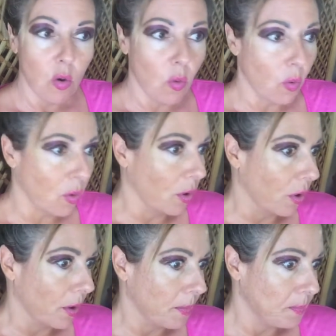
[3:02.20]

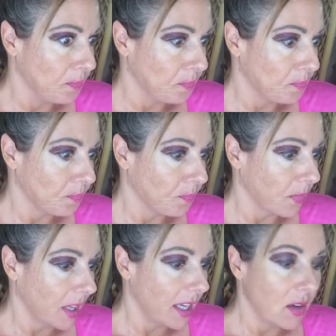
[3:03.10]
Or,
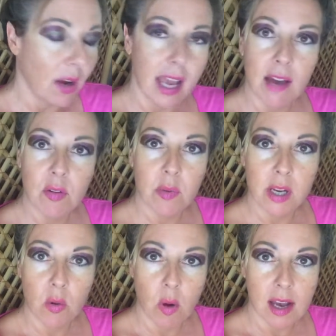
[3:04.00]
I have a
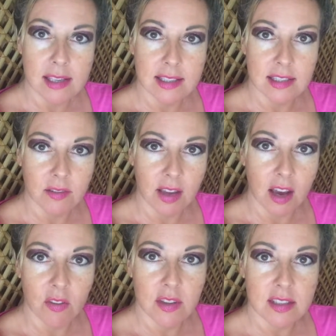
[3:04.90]
request of
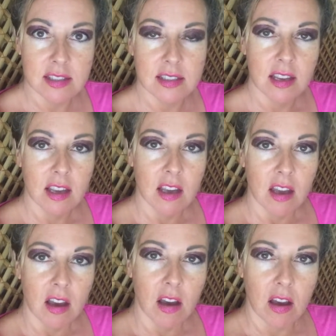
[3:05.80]
how this
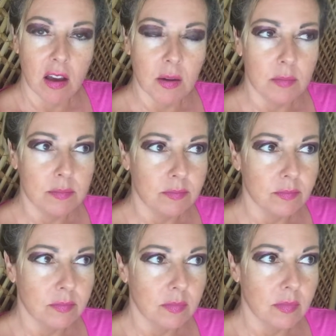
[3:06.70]

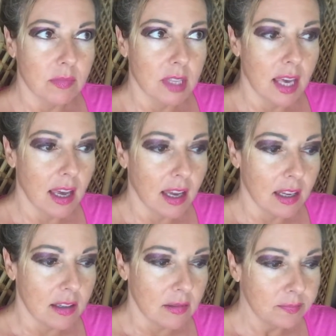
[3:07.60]

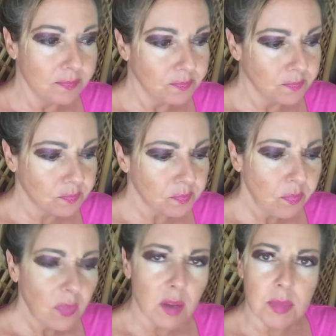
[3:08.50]
can
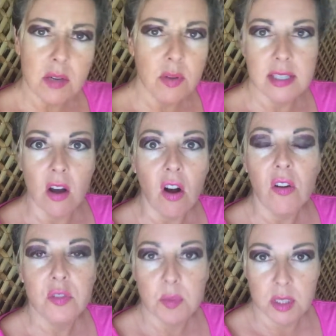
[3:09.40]
be
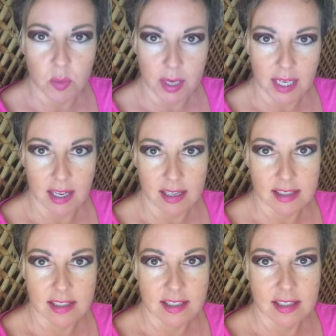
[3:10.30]
resolved between
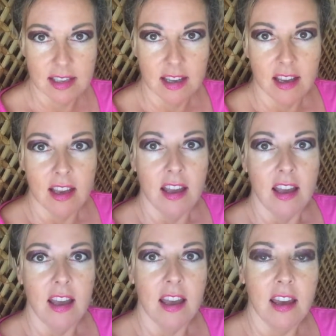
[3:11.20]
us.
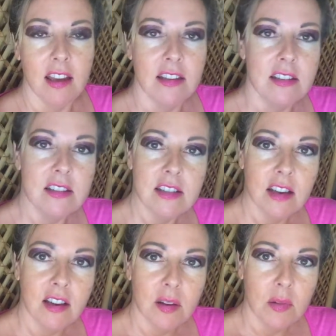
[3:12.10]
And
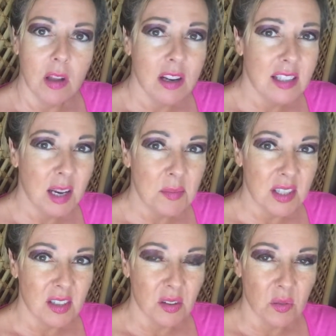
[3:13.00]
a lot of
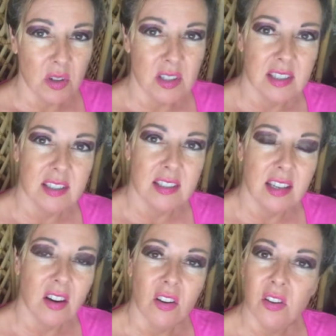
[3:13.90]
times, we're just,
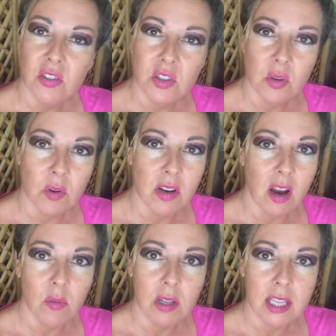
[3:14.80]
in our culture, we're
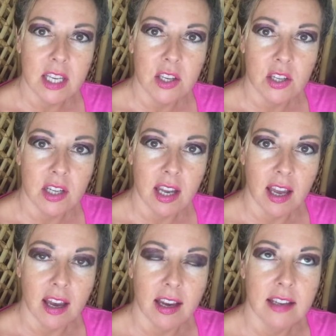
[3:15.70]
not really good
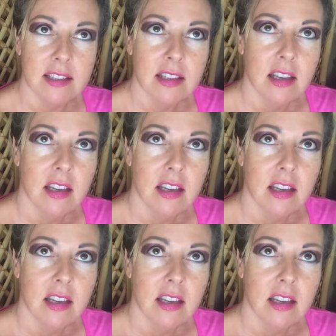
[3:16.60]
at,